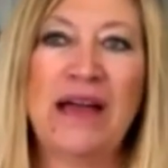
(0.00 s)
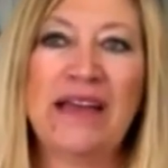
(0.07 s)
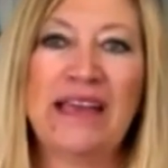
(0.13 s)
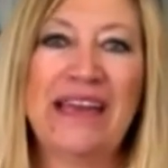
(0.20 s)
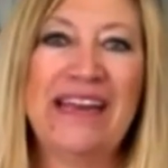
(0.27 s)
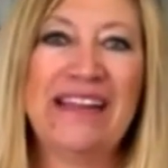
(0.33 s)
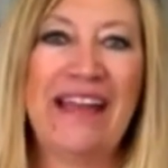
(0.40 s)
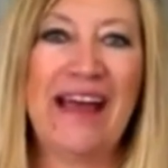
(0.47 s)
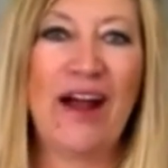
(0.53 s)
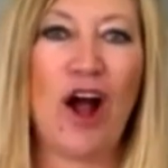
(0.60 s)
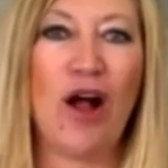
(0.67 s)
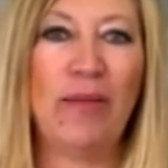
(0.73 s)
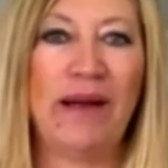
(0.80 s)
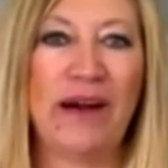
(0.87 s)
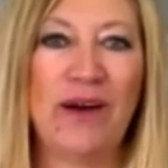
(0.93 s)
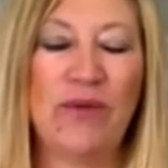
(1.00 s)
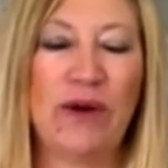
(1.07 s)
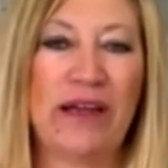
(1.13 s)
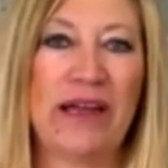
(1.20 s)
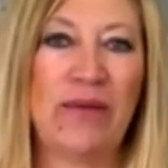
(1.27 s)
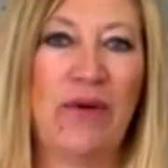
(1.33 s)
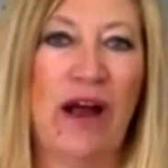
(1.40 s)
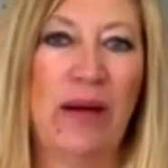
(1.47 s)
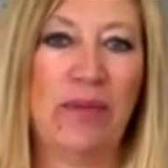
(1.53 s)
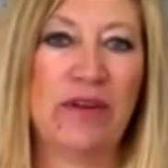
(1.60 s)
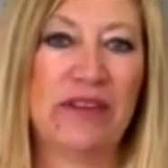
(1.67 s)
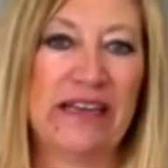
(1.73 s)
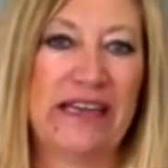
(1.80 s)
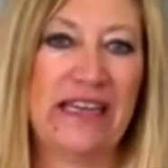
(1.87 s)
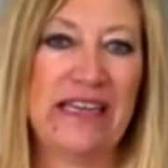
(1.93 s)
getting that gallbladder working
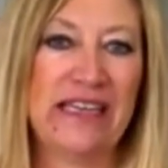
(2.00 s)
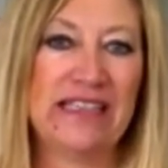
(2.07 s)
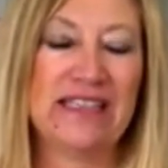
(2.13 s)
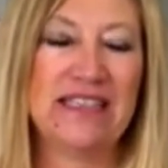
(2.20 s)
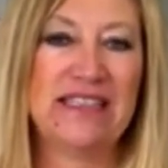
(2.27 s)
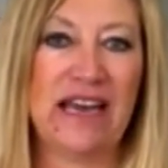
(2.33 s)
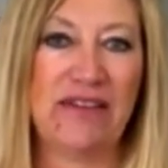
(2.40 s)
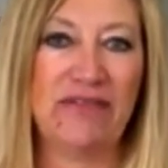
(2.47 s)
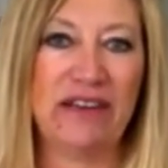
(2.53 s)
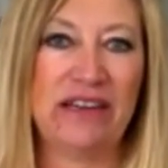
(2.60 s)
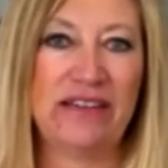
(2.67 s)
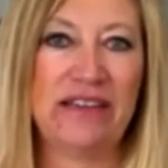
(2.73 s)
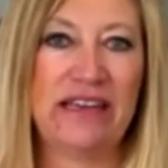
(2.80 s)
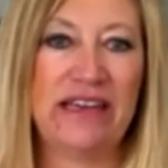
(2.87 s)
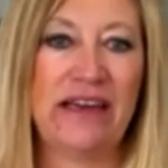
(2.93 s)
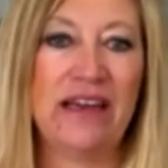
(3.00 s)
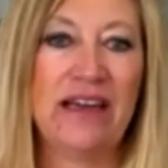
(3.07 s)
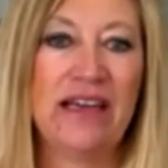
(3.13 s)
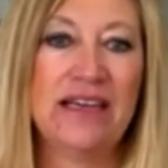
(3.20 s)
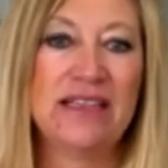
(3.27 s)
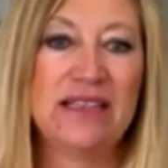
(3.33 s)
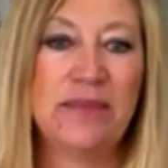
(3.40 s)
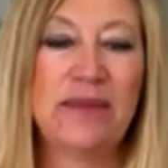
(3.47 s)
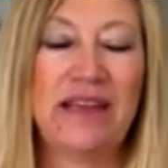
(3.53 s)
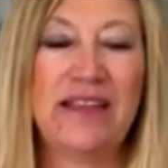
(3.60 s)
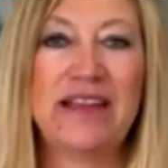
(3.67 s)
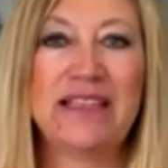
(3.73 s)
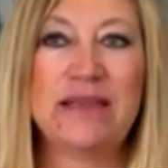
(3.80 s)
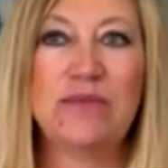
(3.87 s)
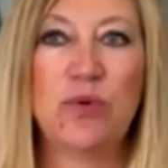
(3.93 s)
properly is definitely something
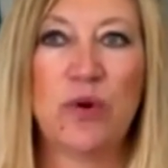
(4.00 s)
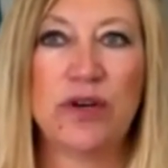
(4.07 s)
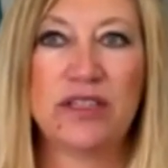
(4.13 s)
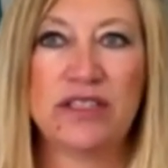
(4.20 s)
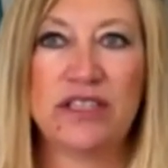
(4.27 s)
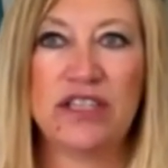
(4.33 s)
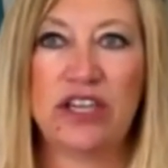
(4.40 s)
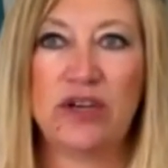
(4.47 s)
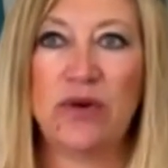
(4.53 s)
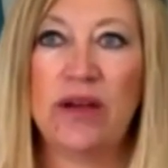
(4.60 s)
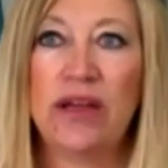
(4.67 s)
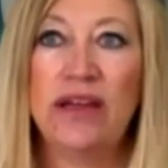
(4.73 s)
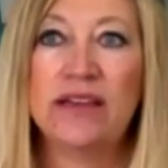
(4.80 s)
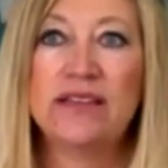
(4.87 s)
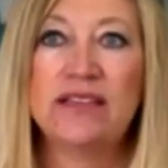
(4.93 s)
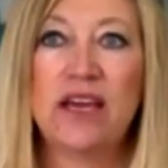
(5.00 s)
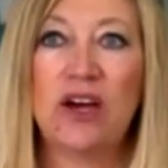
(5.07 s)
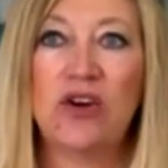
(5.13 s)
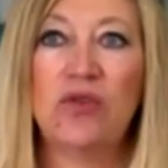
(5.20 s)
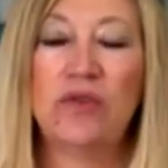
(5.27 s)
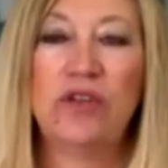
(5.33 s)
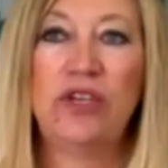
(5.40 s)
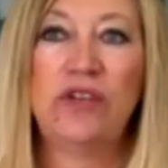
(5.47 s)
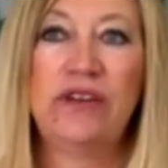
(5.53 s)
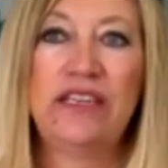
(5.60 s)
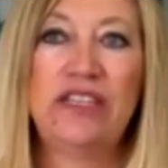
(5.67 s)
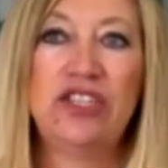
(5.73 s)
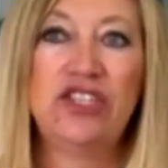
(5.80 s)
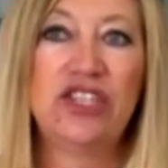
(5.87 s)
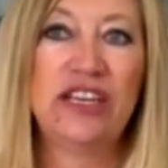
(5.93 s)
that's important to do. So you need
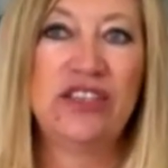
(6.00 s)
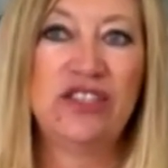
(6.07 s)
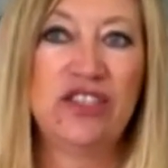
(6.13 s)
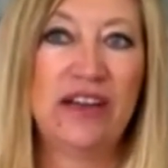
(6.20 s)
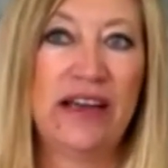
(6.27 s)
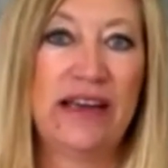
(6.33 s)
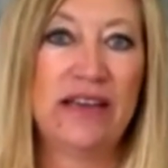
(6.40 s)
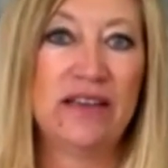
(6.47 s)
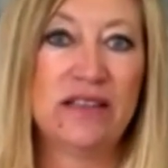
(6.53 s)
to change your diet